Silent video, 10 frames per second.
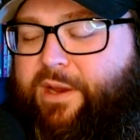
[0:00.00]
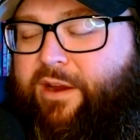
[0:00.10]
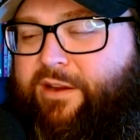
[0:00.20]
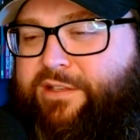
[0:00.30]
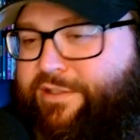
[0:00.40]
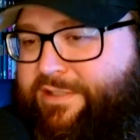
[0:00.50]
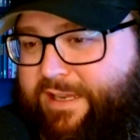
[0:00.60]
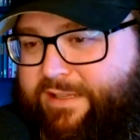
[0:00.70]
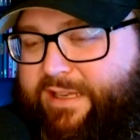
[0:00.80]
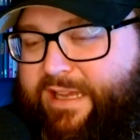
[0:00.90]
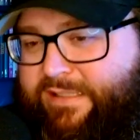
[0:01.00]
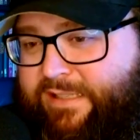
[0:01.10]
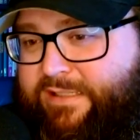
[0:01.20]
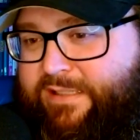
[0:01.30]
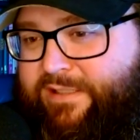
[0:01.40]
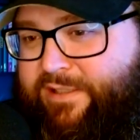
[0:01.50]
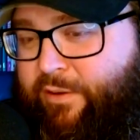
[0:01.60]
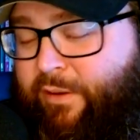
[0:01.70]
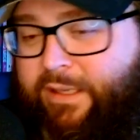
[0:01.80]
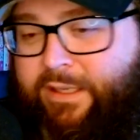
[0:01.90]
arcs, just like the last season.
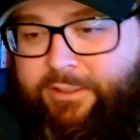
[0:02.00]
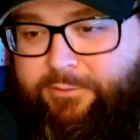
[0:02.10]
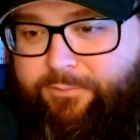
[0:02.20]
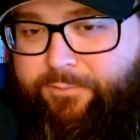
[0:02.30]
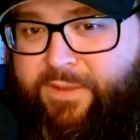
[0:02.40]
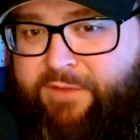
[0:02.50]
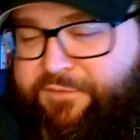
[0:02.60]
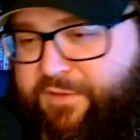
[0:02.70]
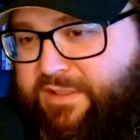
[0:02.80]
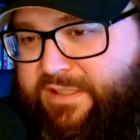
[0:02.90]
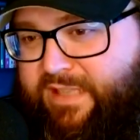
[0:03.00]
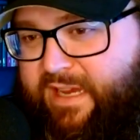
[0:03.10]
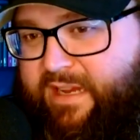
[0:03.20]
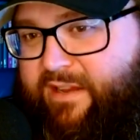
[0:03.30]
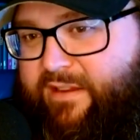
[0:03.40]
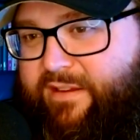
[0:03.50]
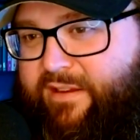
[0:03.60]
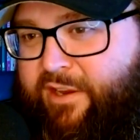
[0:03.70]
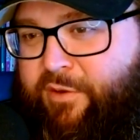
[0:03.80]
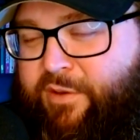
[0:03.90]
So it feels like,
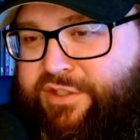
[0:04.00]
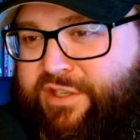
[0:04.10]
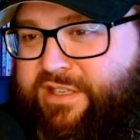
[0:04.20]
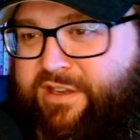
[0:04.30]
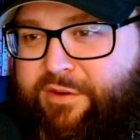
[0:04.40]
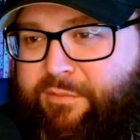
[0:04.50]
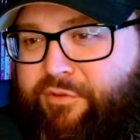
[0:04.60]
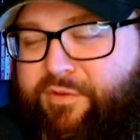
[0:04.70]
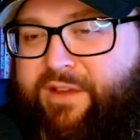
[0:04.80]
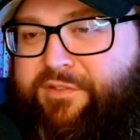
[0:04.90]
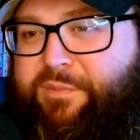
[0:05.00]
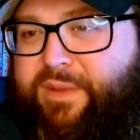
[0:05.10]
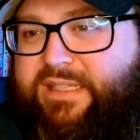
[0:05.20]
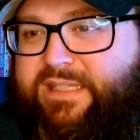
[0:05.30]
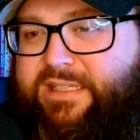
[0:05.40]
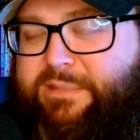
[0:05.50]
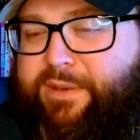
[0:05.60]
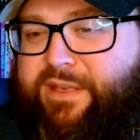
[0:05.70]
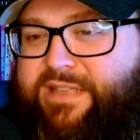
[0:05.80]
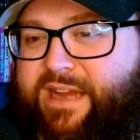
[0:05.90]
it's just another moving of the pieces,
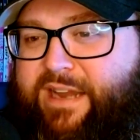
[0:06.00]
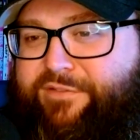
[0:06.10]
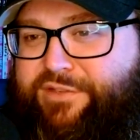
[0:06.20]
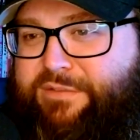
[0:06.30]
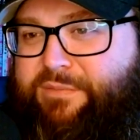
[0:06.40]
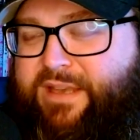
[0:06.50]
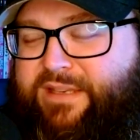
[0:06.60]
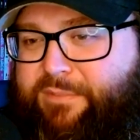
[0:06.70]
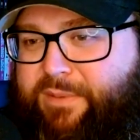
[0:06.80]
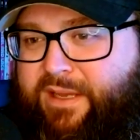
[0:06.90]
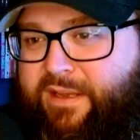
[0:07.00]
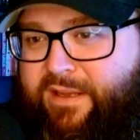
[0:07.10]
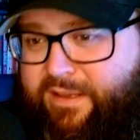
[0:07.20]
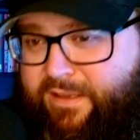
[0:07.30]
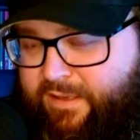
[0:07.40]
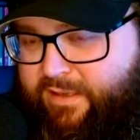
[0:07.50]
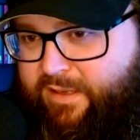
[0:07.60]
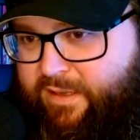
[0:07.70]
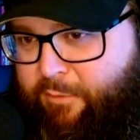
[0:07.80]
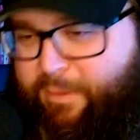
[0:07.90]
but it's kind of just meant to be.
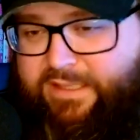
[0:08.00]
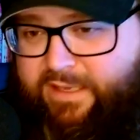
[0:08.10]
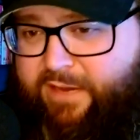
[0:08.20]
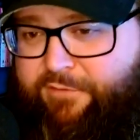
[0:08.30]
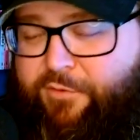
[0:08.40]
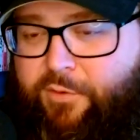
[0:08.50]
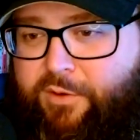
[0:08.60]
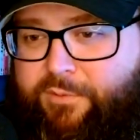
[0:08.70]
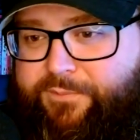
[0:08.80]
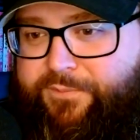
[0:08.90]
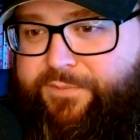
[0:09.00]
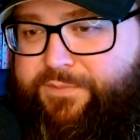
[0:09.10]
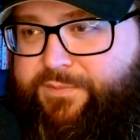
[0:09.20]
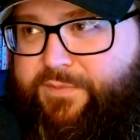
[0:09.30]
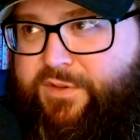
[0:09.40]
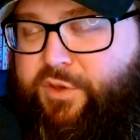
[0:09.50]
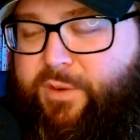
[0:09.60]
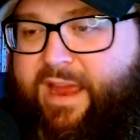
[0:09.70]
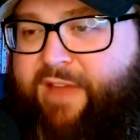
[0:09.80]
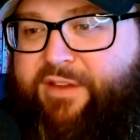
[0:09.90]
We're basically getting 4
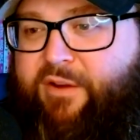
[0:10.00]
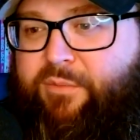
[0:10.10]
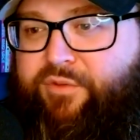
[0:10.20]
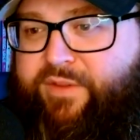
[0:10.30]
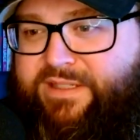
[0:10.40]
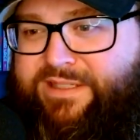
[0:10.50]
2.5-hour movies